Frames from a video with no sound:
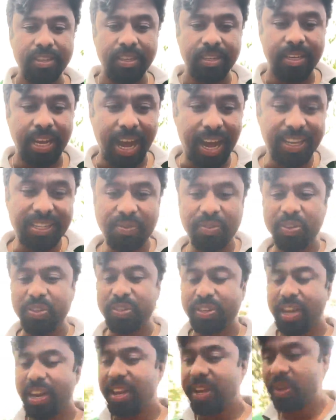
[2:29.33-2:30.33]
As I was
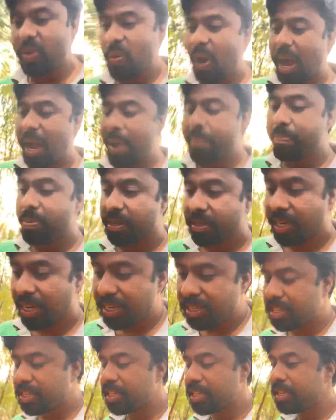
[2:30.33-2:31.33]
telling you,
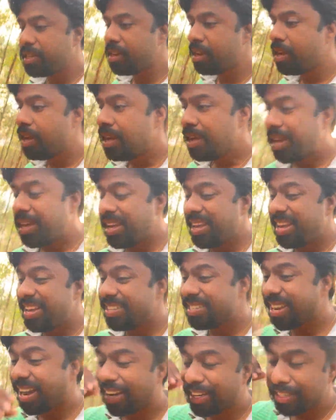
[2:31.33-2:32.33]
hypertension
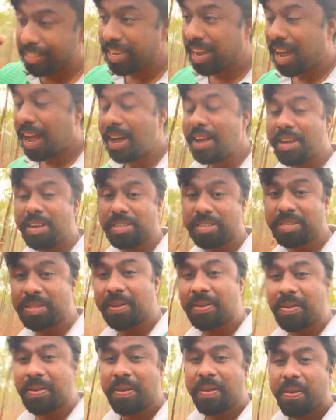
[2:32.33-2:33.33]
is at its highest.
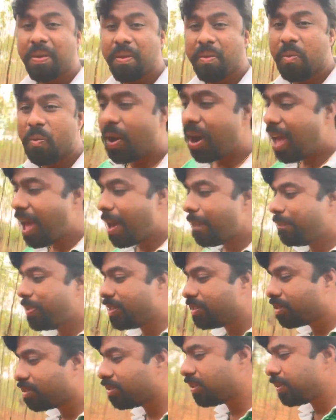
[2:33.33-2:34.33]
What
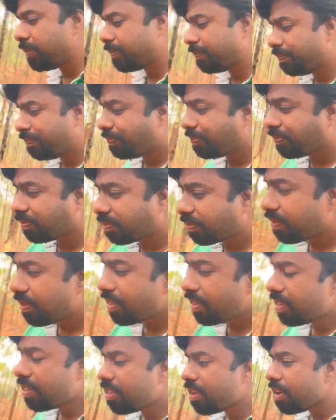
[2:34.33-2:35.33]
happens
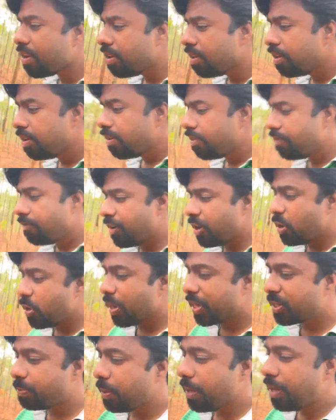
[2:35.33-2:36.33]
when you
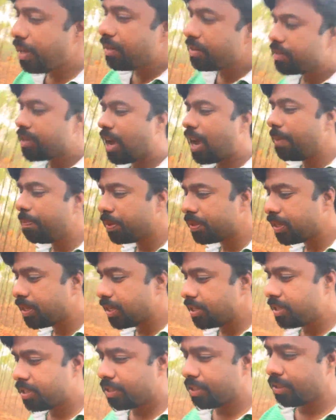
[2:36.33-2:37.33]
experience
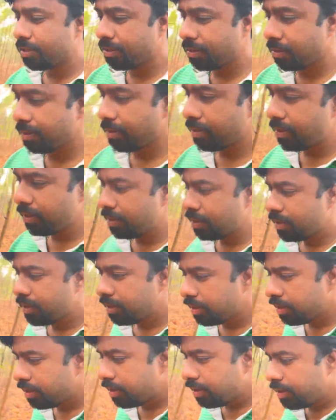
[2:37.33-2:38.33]
hypertension?
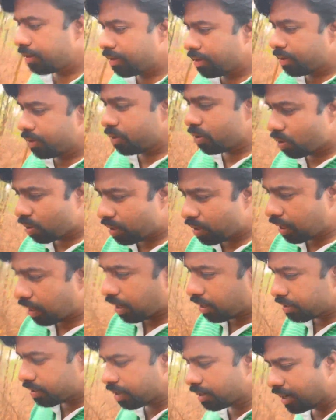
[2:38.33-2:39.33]
You know, there
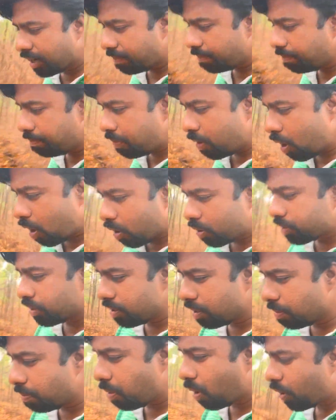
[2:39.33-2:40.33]
are certain blocks
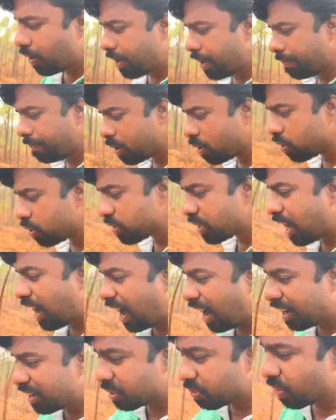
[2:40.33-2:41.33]
in the body because the
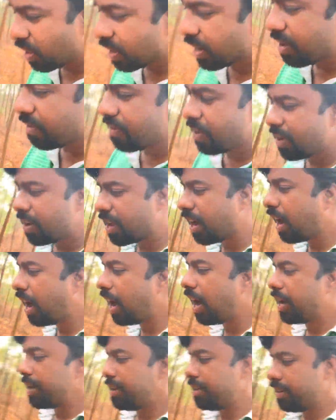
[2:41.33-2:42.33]
heart is working very
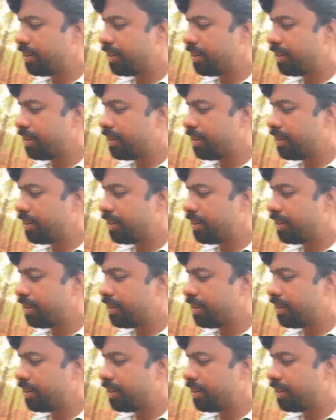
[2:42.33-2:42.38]
hard.